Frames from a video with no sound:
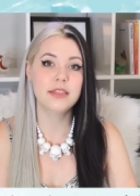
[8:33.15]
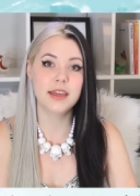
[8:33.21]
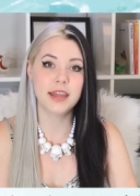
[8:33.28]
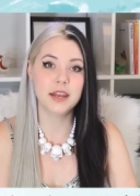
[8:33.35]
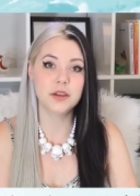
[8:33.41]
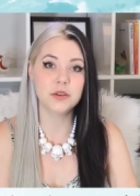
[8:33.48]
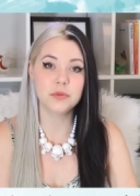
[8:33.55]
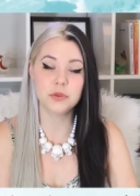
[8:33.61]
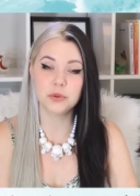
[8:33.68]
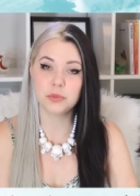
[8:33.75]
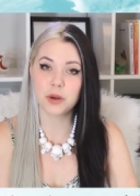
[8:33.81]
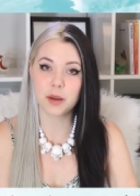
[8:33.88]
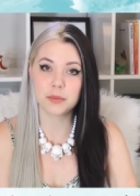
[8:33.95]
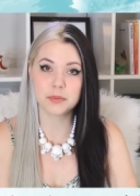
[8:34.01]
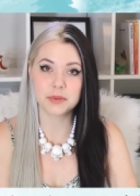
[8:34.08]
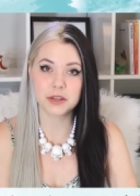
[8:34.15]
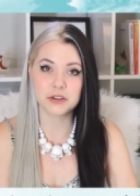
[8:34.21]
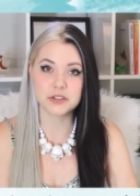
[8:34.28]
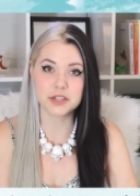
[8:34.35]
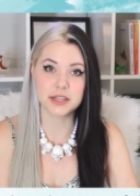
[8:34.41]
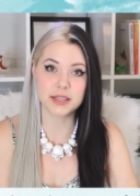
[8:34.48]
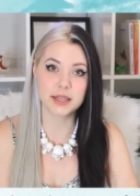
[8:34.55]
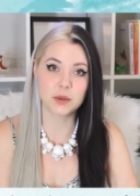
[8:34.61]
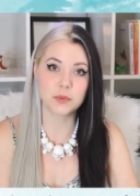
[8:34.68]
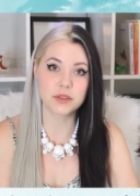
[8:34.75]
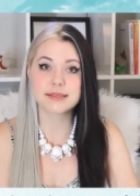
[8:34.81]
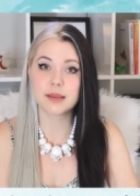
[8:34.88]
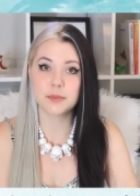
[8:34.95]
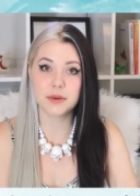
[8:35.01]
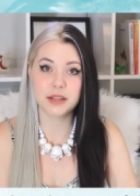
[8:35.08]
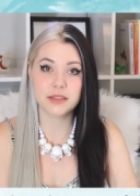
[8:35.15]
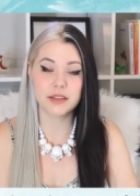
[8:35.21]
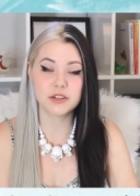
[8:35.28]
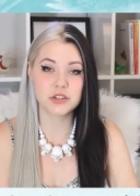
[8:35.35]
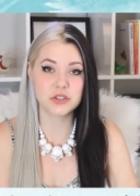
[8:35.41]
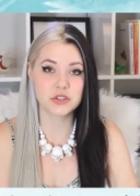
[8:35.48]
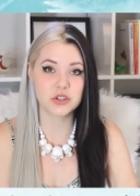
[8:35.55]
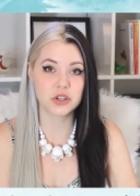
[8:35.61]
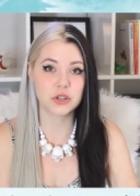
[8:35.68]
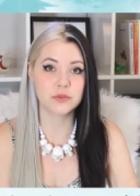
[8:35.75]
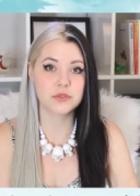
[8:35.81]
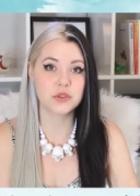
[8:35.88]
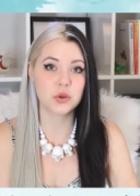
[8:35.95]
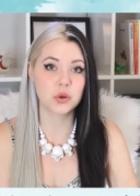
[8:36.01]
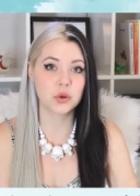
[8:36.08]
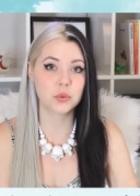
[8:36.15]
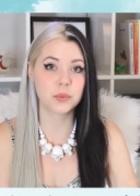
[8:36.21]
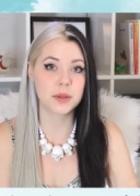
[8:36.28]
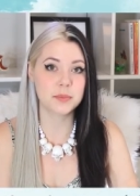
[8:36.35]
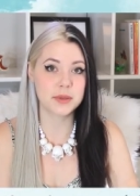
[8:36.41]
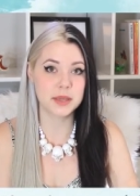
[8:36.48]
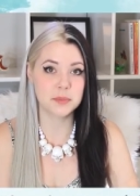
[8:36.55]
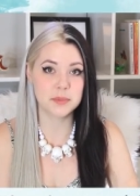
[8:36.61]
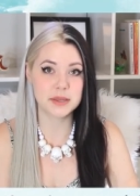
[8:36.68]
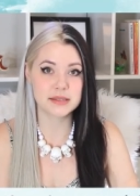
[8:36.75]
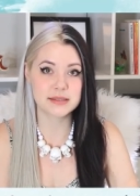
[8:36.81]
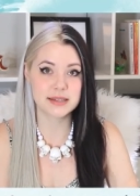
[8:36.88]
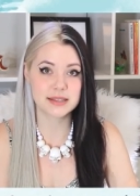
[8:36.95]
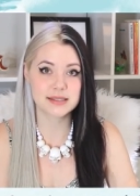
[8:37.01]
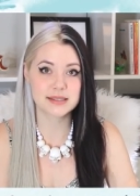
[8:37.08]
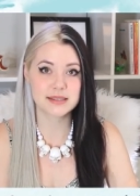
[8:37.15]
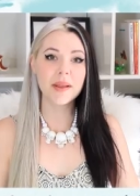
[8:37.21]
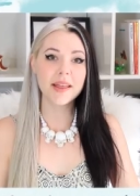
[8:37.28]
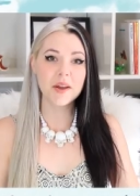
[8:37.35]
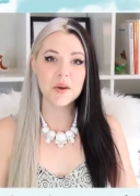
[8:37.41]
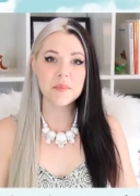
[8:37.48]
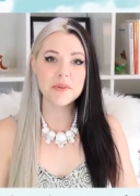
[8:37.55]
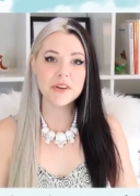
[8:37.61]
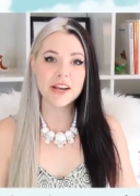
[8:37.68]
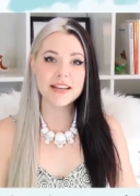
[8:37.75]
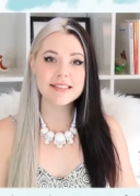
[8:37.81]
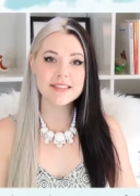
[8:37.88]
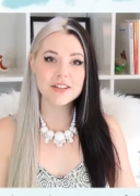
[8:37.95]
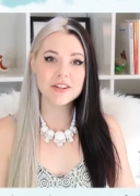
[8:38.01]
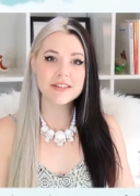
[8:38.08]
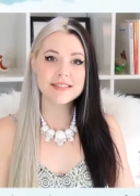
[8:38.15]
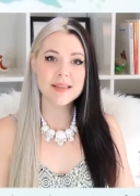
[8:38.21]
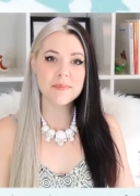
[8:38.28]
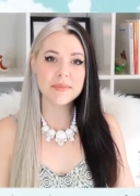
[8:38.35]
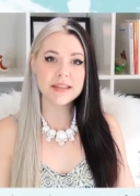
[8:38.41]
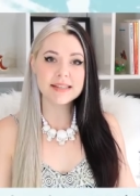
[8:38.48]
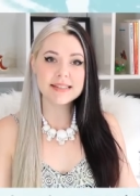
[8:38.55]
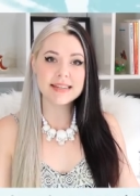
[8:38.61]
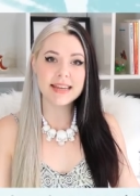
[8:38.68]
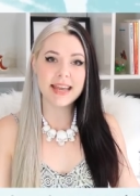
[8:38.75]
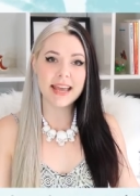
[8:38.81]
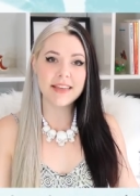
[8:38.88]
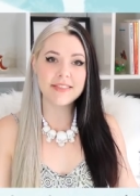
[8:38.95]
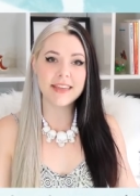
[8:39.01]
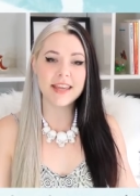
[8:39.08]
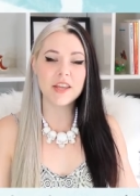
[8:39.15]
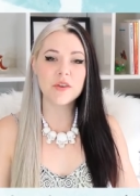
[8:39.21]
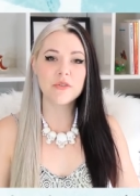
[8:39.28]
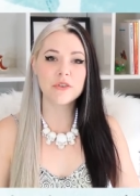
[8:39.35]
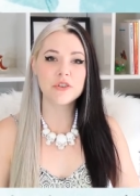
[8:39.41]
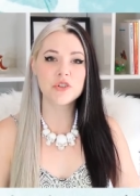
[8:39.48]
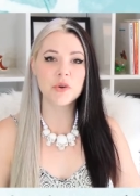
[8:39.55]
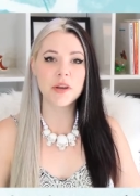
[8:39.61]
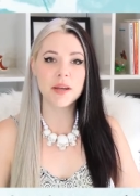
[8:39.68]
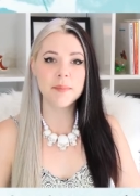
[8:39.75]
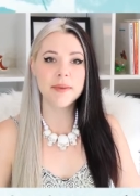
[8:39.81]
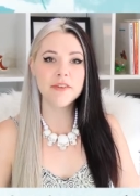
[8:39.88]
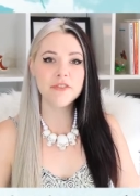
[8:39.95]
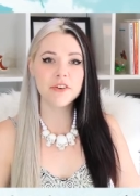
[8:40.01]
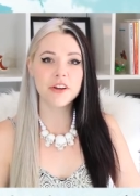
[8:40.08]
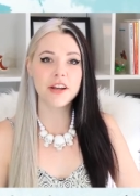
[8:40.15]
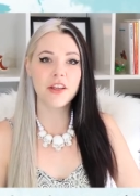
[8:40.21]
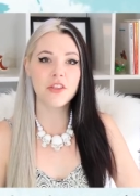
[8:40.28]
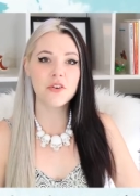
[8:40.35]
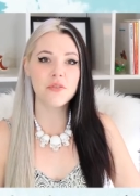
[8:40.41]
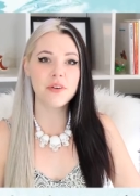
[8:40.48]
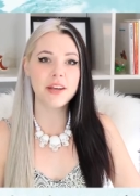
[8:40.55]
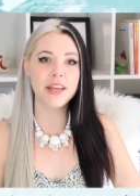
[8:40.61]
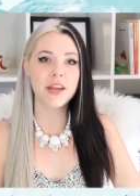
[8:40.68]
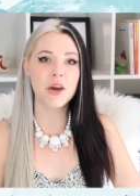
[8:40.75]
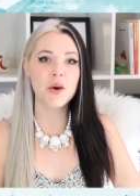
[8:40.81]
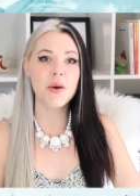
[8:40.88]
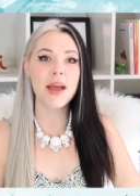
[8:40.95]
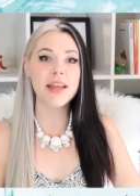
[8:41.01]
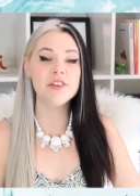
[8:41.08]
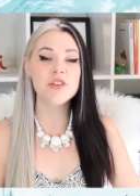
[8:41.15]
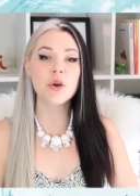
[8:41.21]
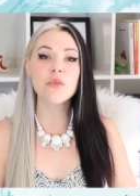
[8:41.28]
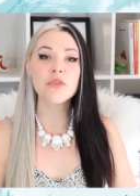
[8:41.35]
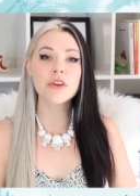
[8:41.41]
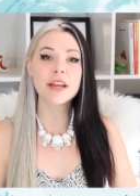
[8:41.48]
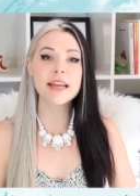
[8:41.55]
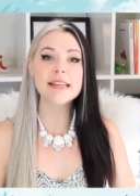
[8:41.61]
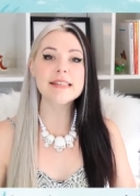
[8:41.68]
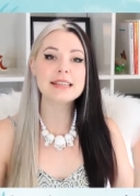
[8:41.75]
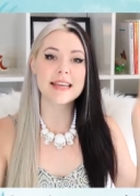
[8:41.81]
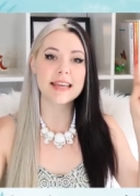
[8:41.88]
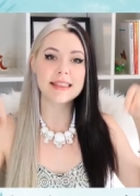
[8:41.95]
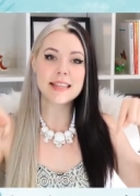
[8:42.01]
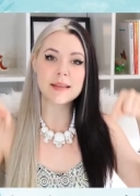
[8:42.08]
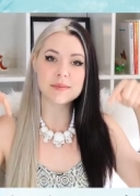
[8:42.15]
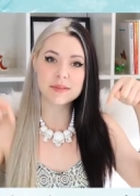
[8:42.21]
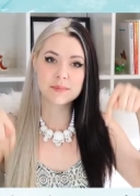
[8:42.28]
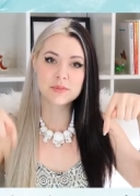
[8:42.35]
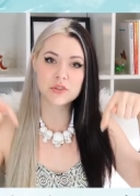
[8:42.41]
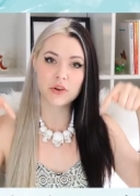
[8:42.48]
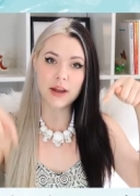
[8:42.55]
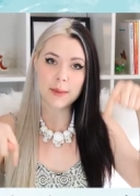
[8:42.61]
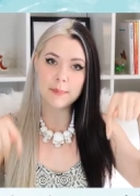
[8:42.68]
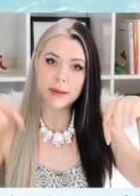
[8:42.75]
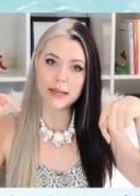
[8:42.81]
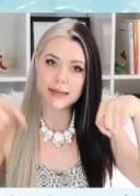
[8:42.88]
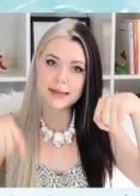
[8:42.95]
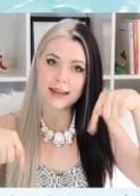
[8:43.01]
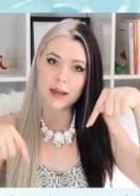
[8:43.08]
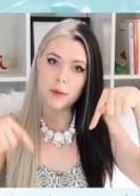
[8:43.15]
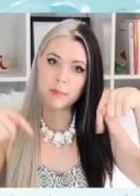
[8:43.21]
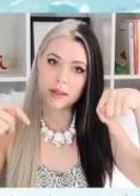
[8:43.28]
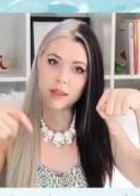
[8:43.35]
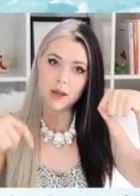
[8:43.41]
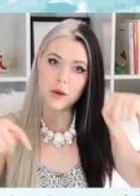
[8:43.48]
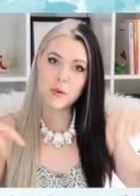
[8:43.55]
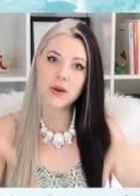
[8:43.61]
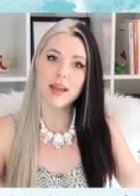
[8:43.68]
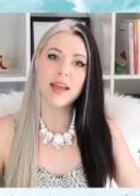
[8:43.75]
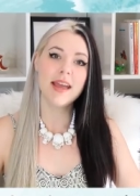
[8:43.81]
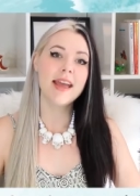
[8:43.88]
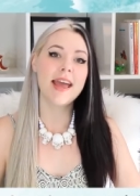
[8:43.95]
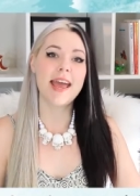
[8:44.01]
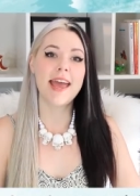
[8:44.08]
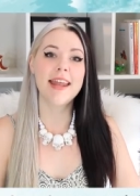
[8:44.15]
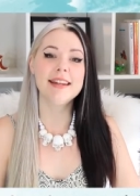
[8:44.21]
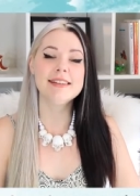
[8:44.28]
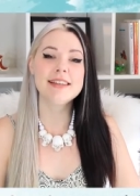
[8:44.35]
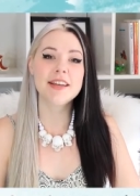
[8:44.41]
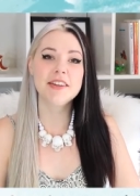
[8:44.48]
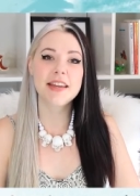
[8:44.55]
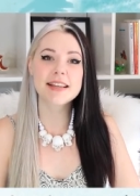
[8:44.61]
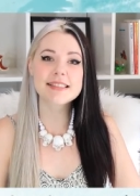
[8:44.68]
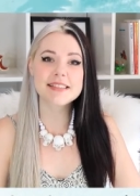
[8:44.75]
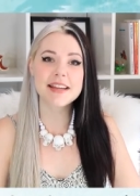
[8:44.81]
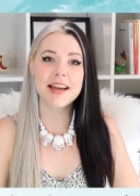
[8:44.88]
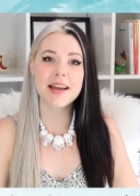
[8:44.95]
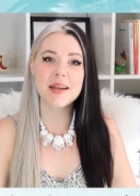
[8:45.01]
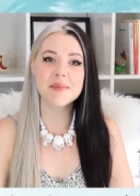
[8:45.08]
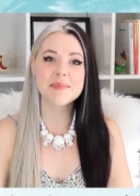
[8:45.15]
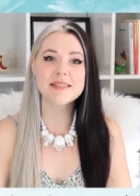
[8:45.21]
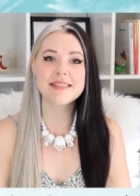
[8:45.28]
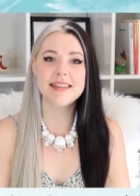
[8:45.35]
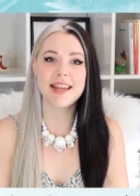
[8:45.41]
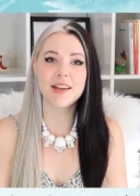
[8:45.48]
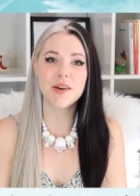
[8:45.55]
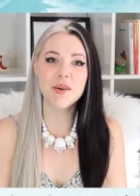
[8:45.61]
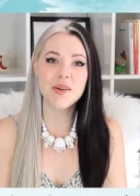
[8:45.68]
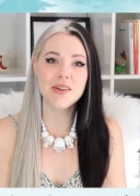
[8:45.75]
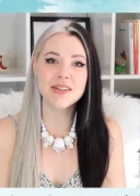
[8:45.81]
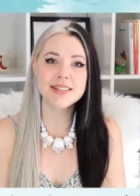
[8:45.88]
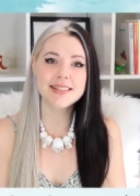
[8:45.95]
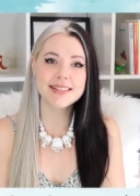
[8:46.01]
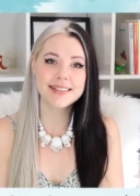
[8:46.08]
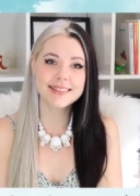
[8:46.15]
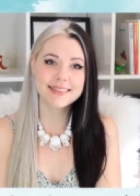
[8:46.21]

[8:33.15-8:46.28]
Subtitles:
then you probably are dealing with somebody that deserves your repeat business. Well, I hope you guys learned something today. Thank you for joining me for another video, and don't forget to hit that subscribe button down below. And until next time, stay gold.